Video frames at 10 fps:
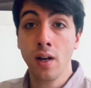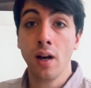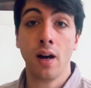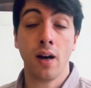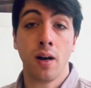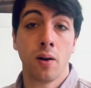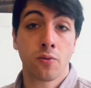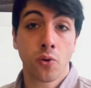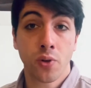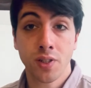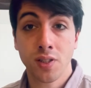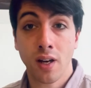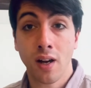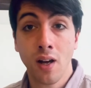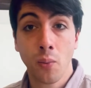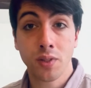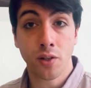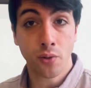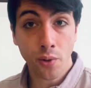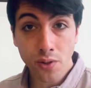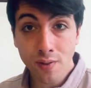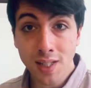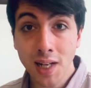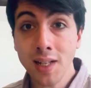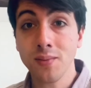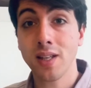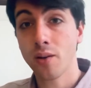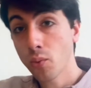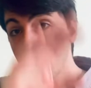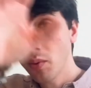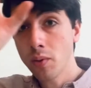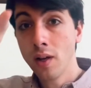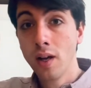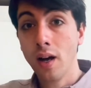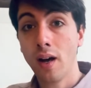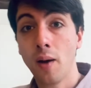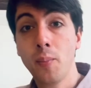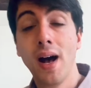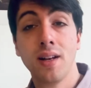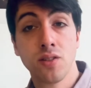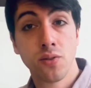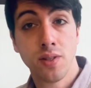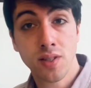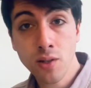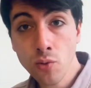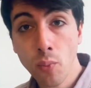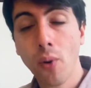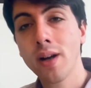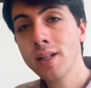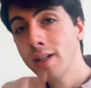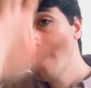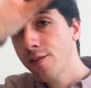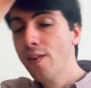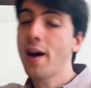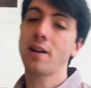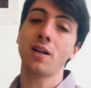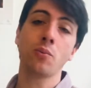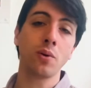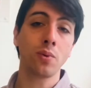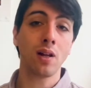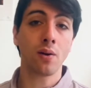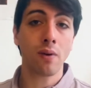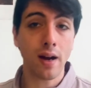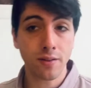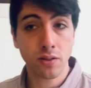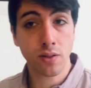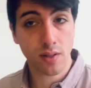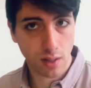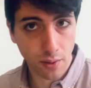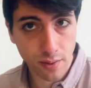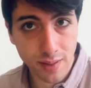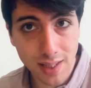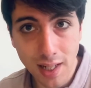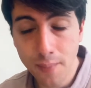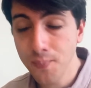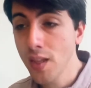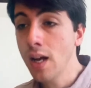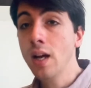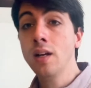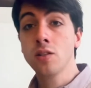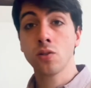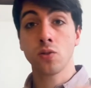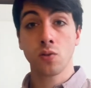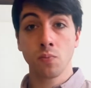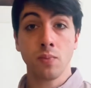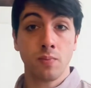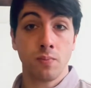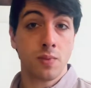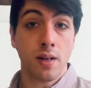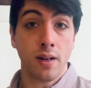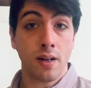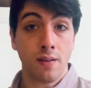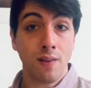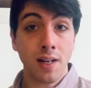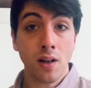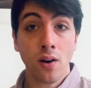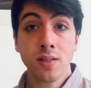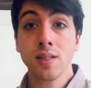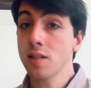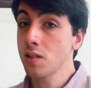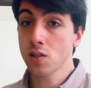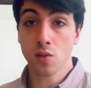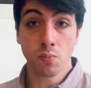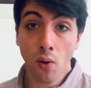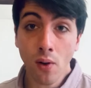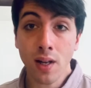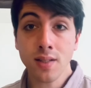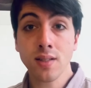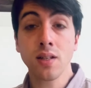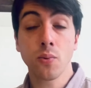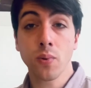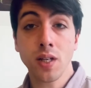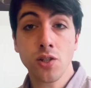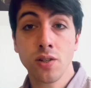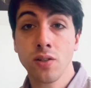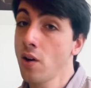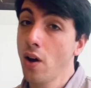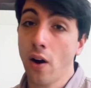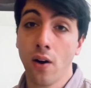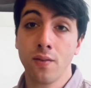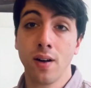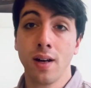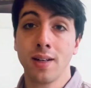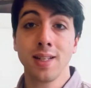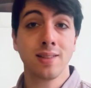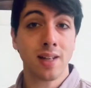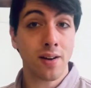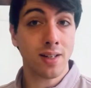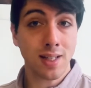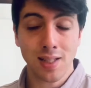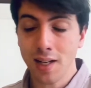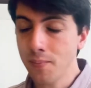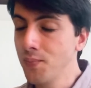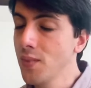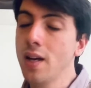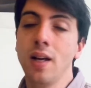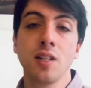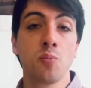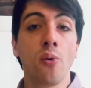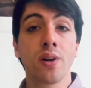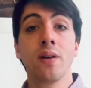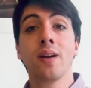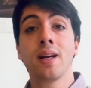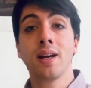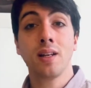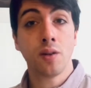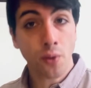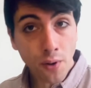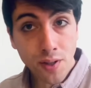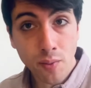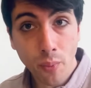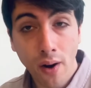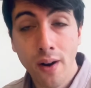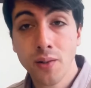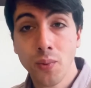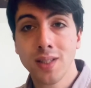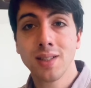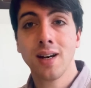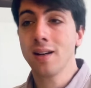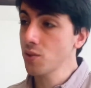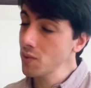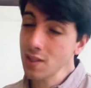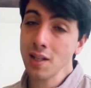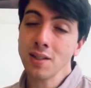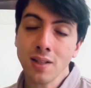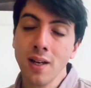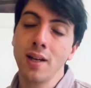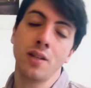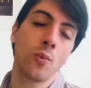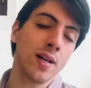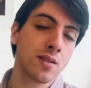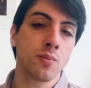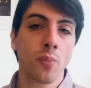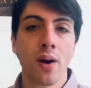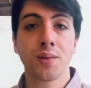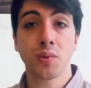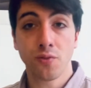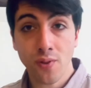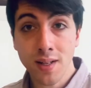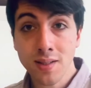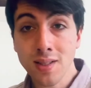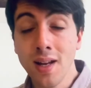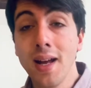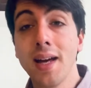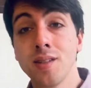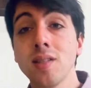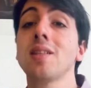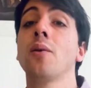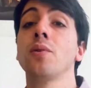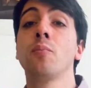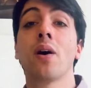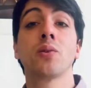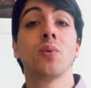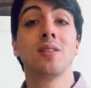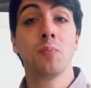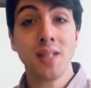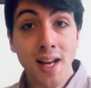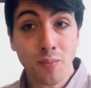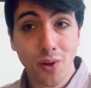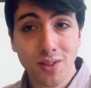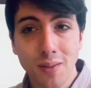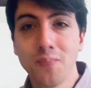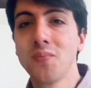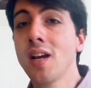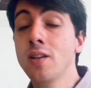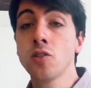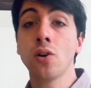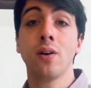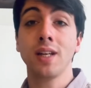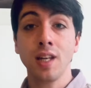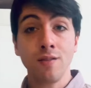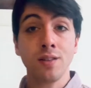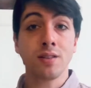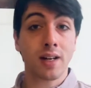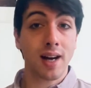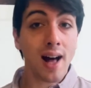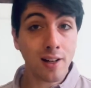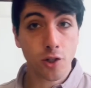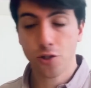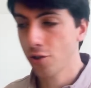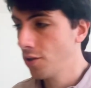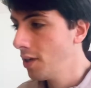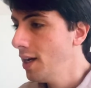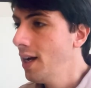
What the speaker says: of course, with the north of Italy, then we will pass to the central part, and then finally we will arrive to the south of Italy. So the Valle d'Aosta is the smallest region of the entire Italy. It's bordering in the northern part with Switzerland, in the western part with France, and in the southern part with Piedmont. So even the culture